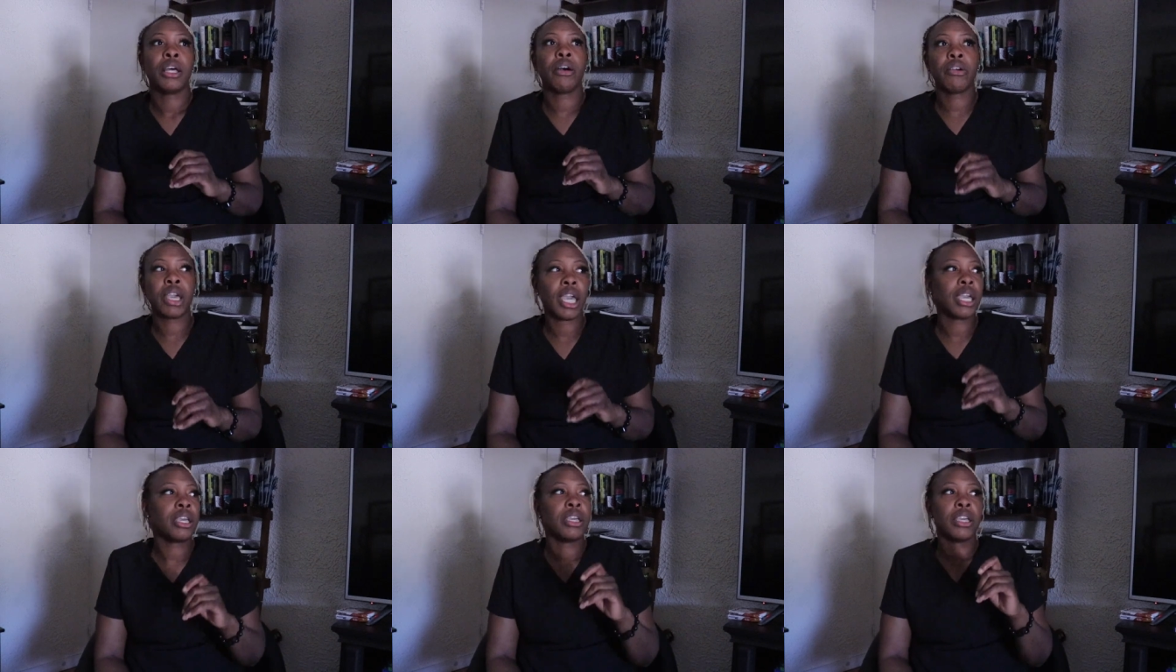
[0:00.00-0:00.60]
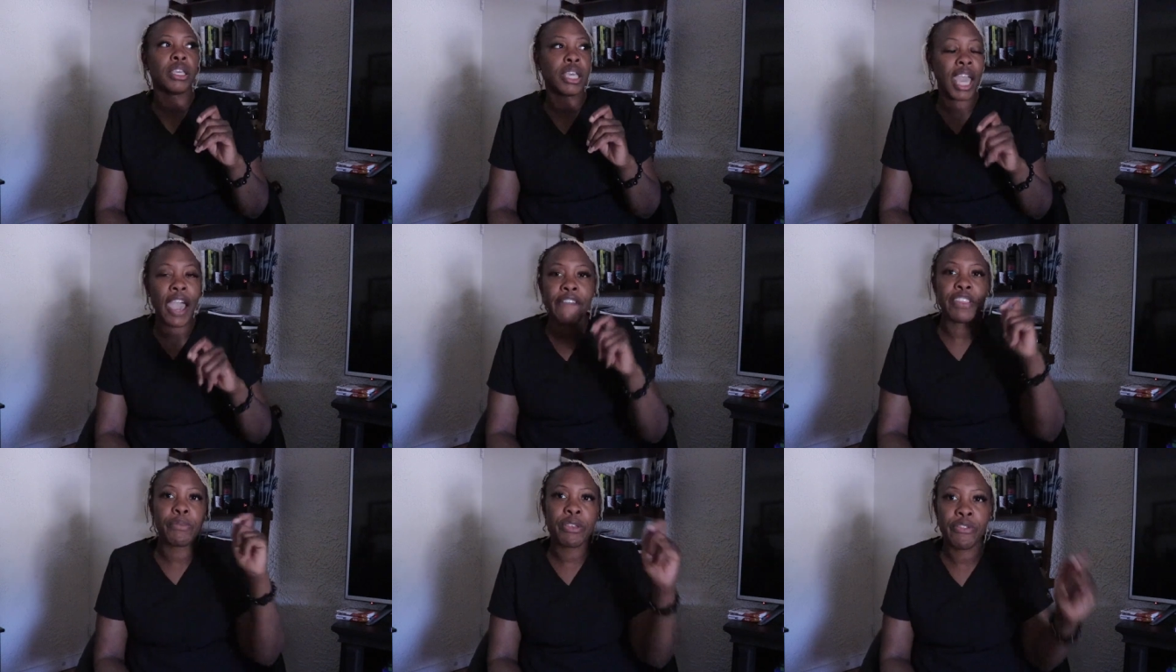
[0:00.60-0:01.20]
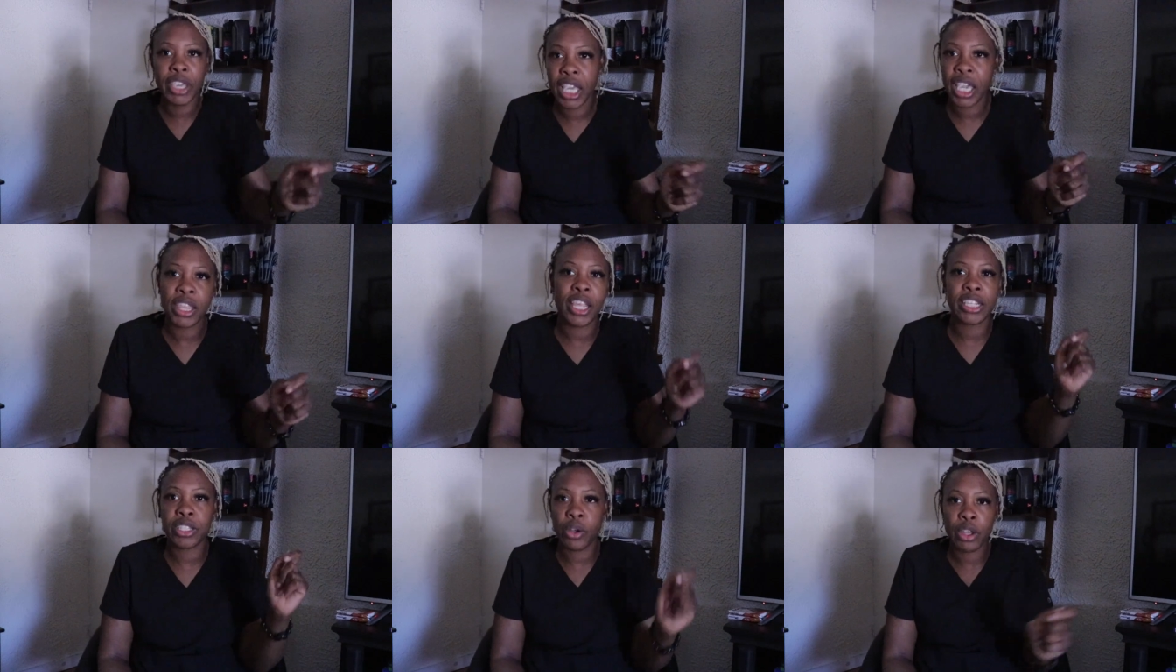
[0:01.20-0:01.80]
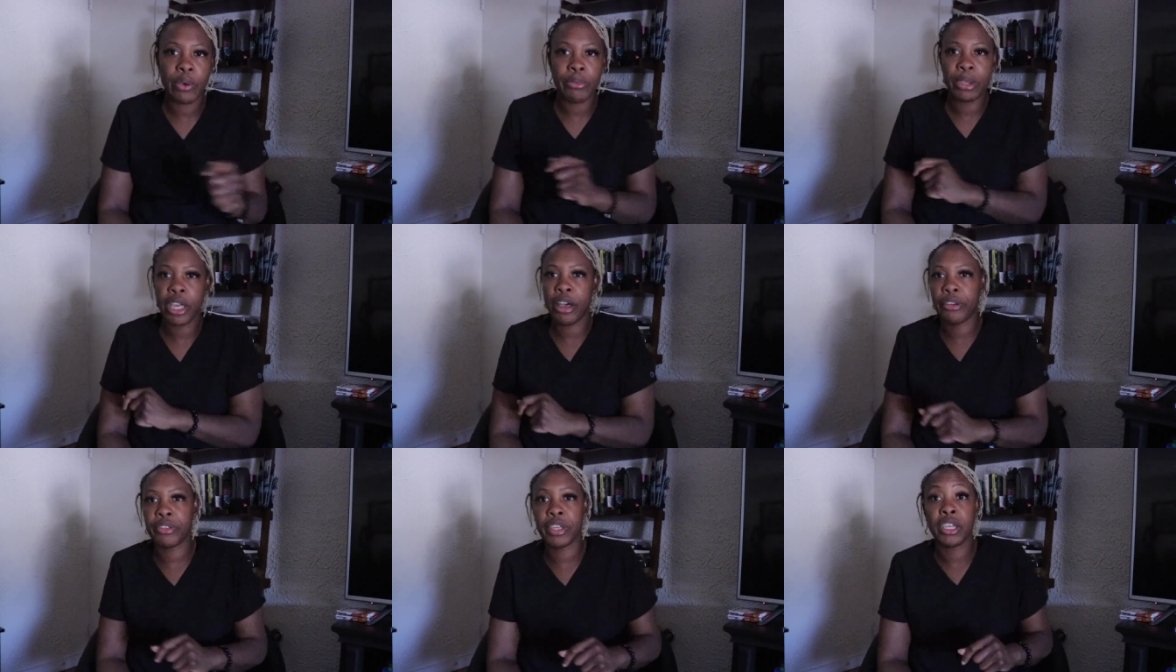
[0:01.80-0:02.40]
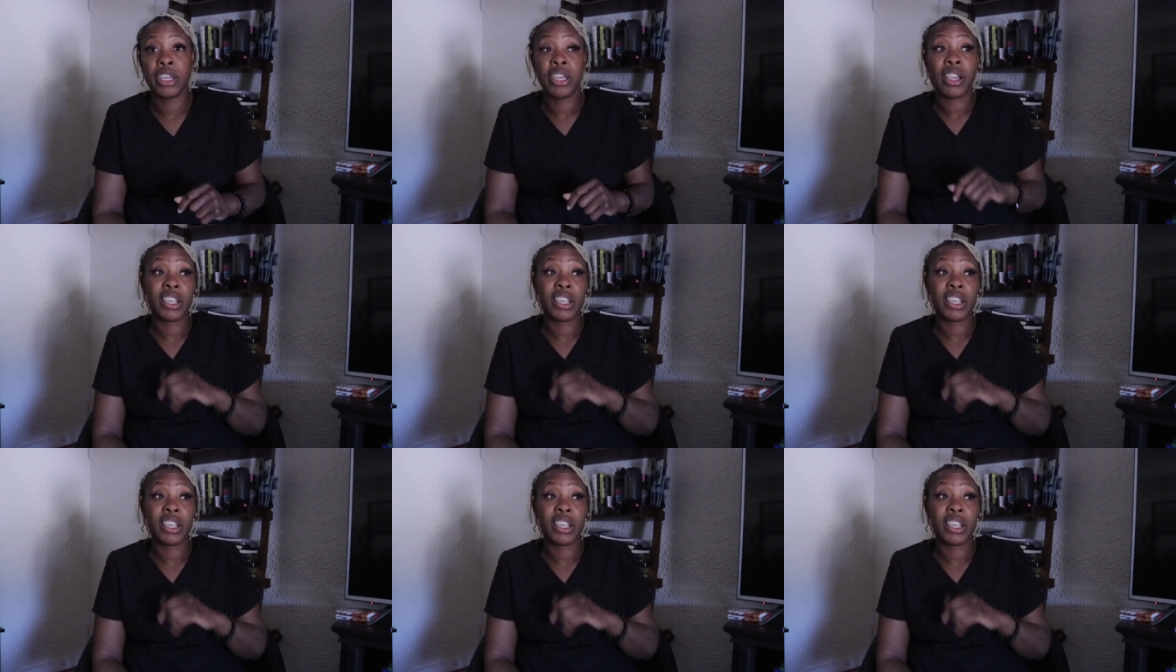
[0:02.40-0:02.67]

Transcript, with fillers: okay, you have to be vegan. That's the only way to be healthy.